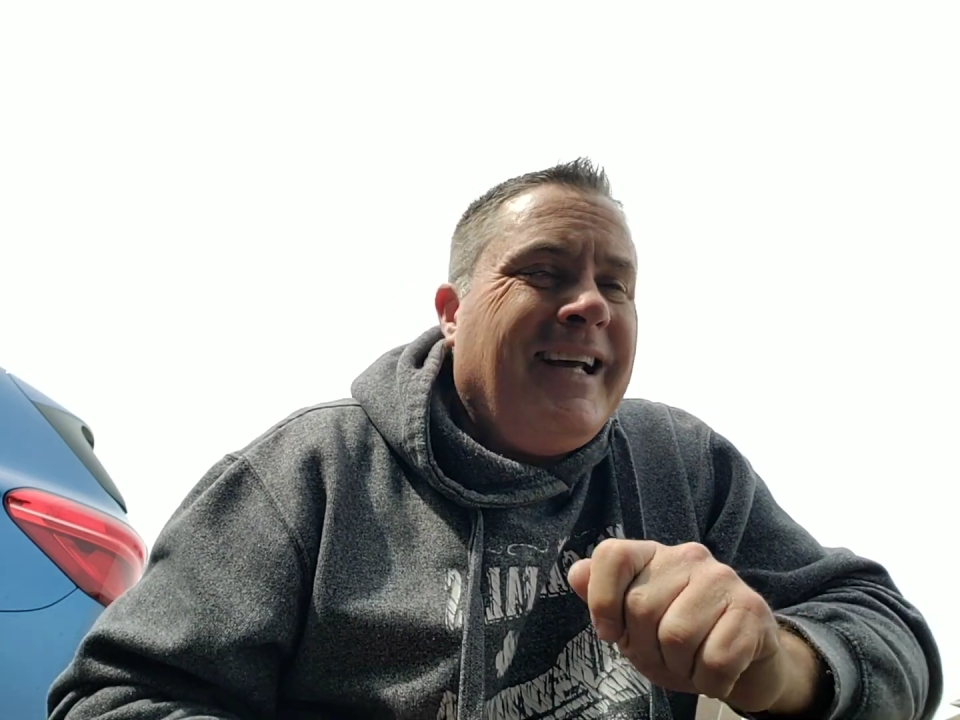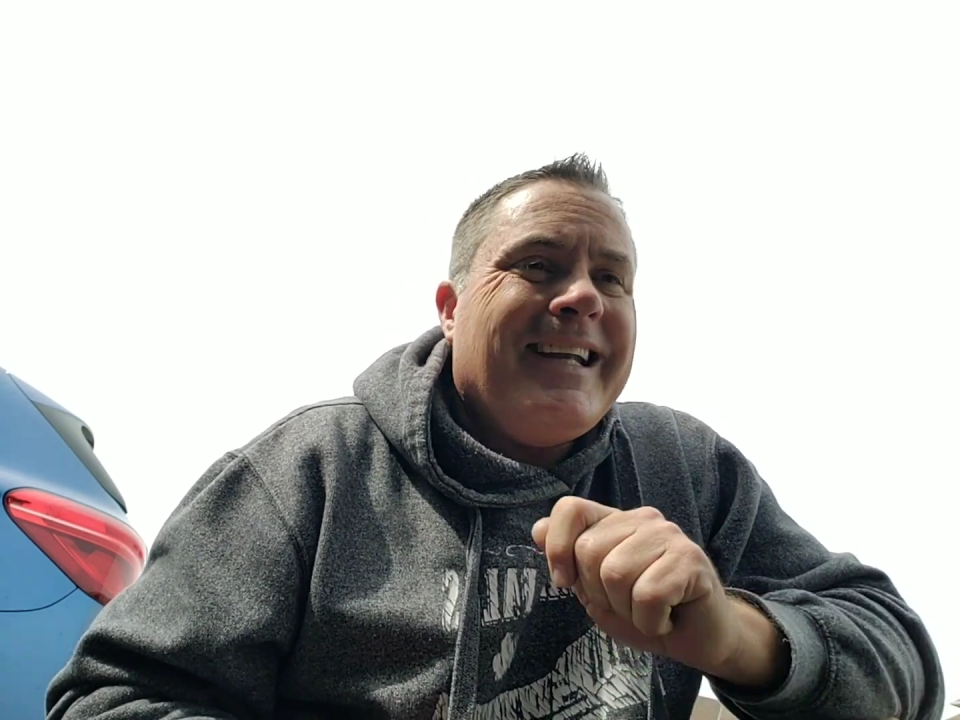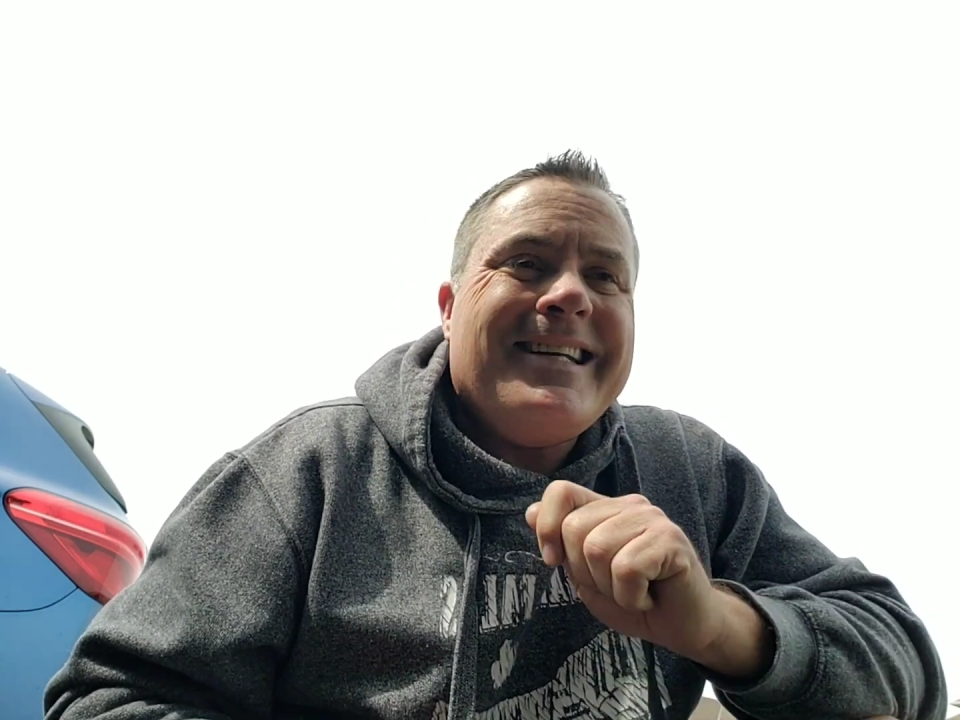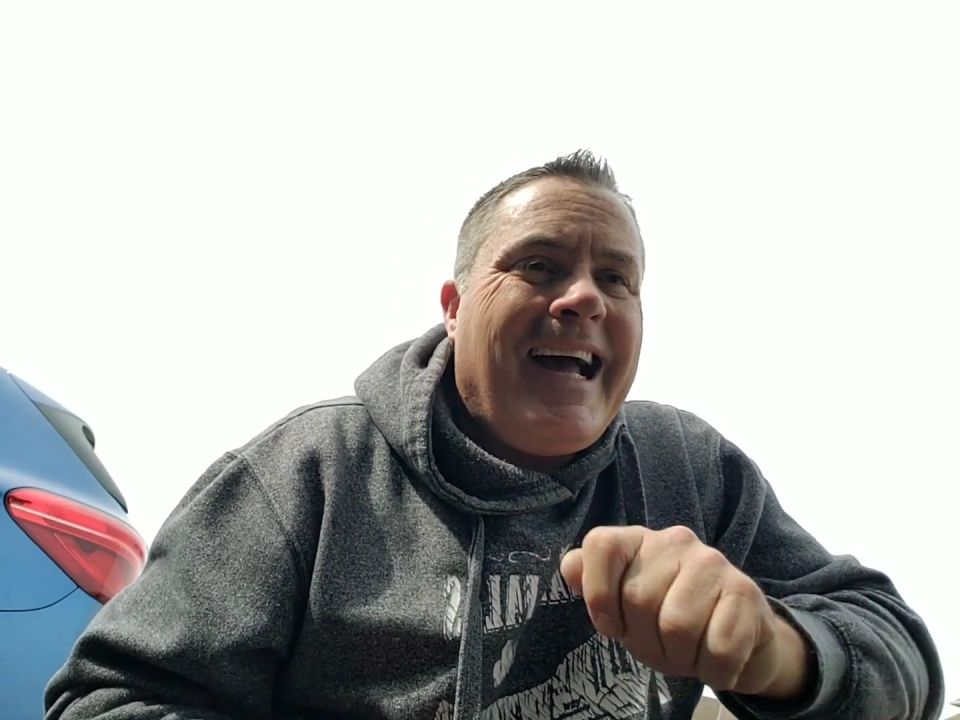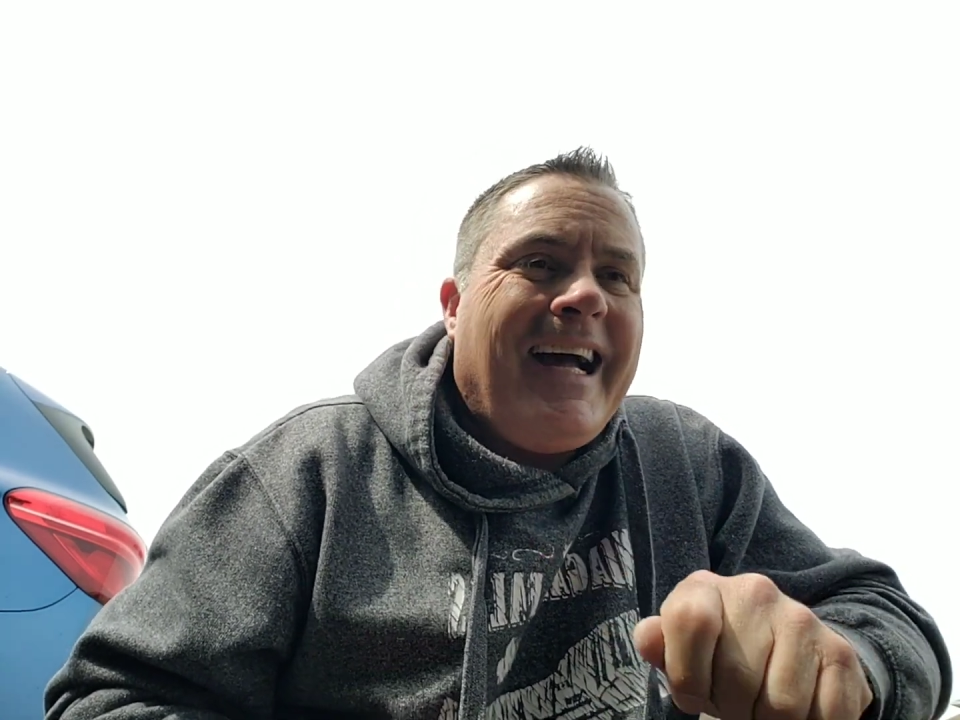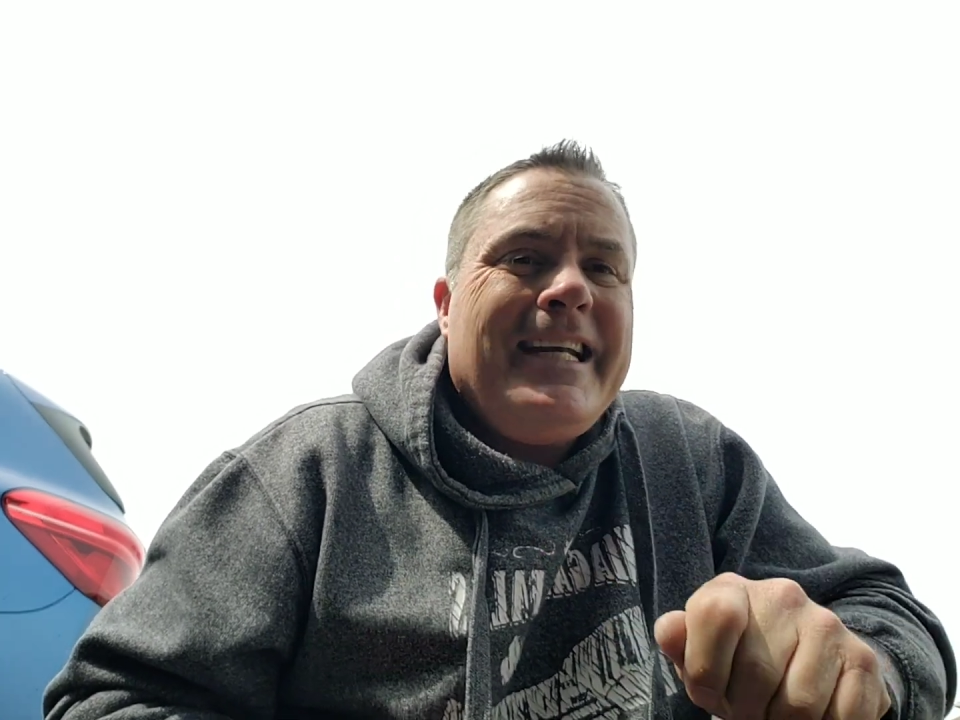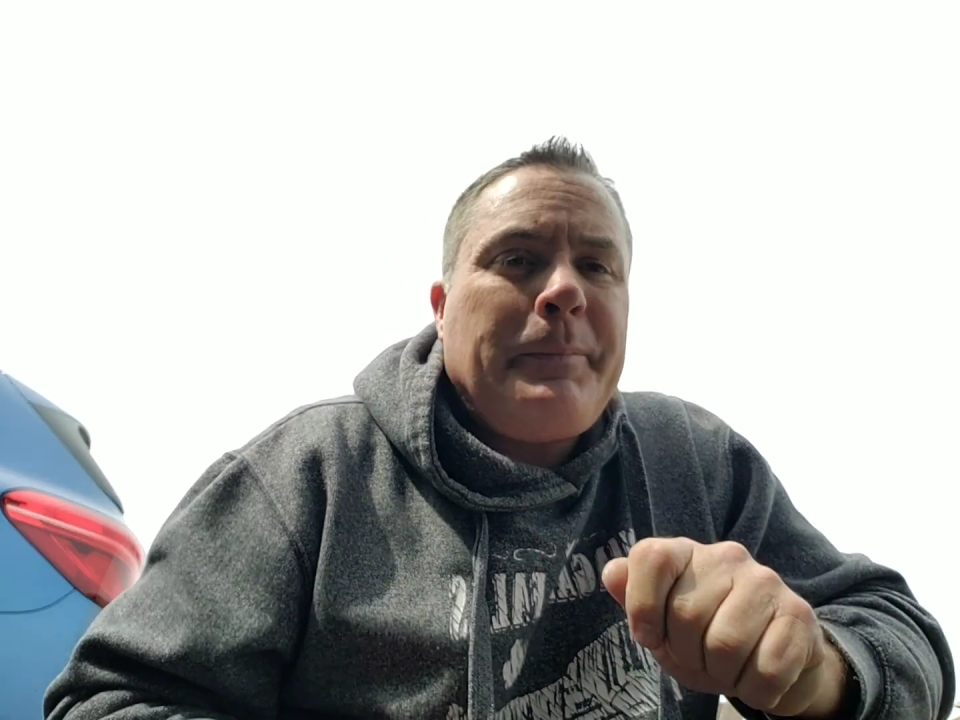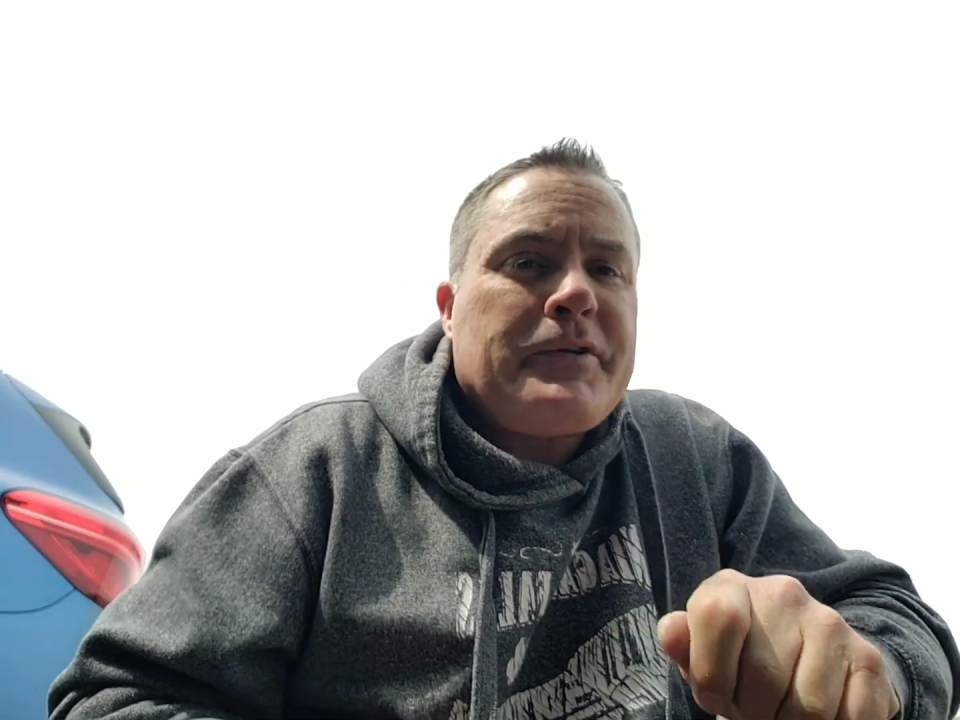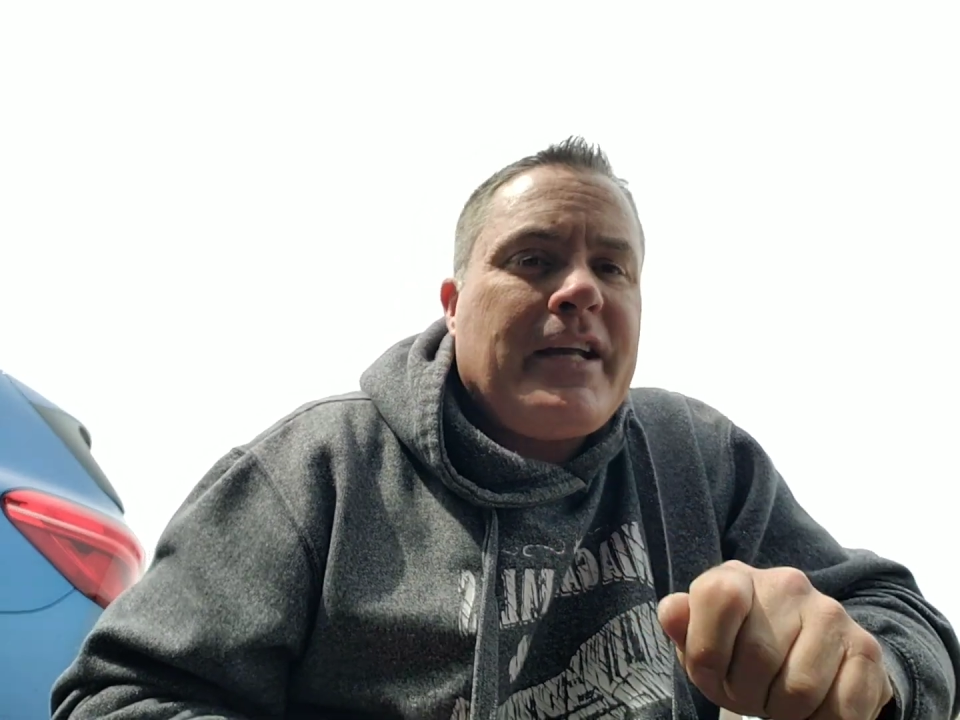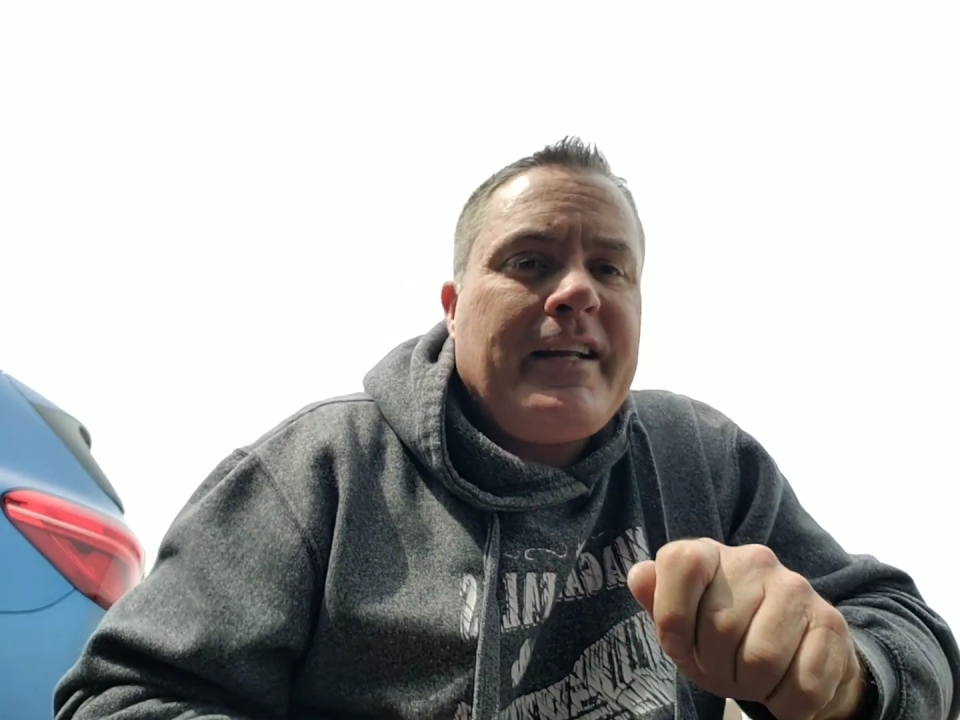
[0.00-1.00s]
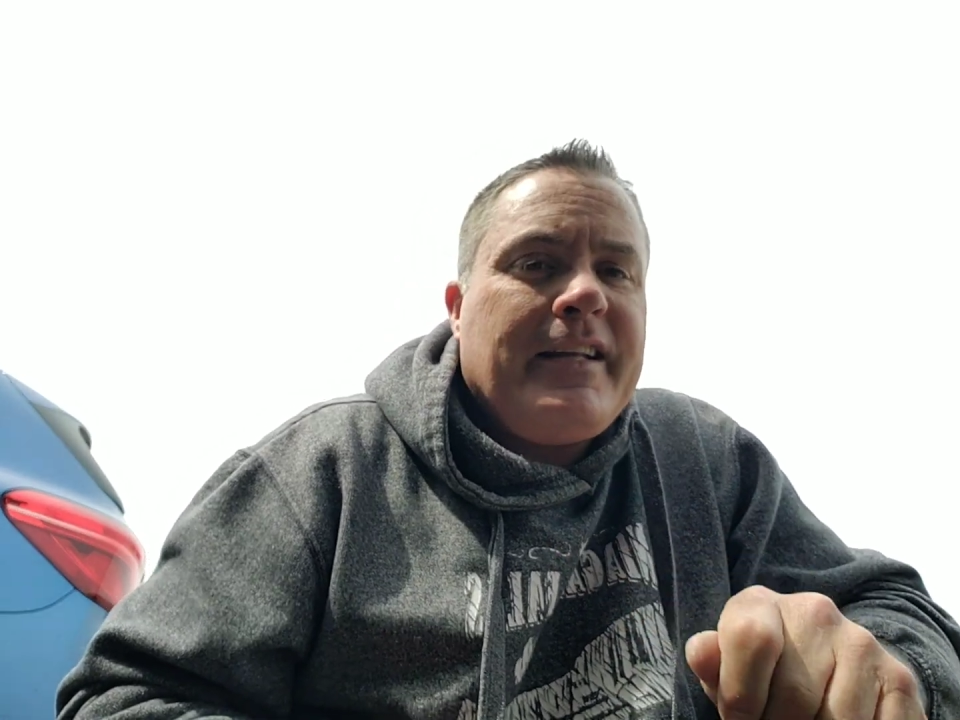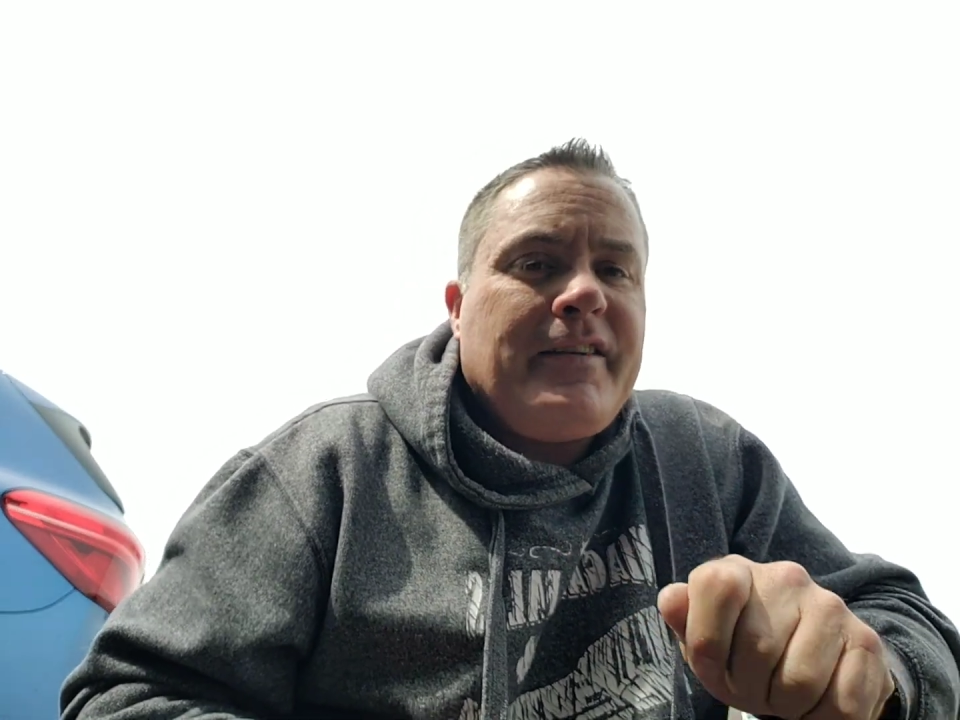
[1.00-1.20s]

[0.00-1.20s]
90% of the